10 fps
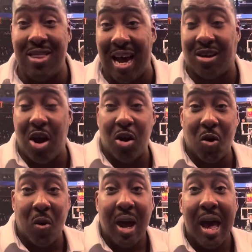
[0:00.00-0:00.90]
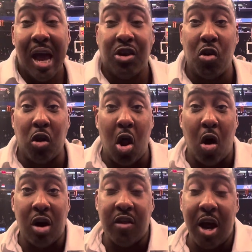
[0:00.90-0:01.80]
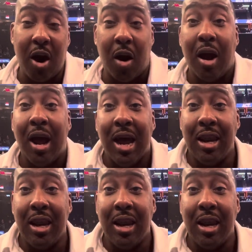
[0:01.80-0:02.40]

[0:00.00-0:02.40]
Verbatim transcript: That tunnel is no longer there.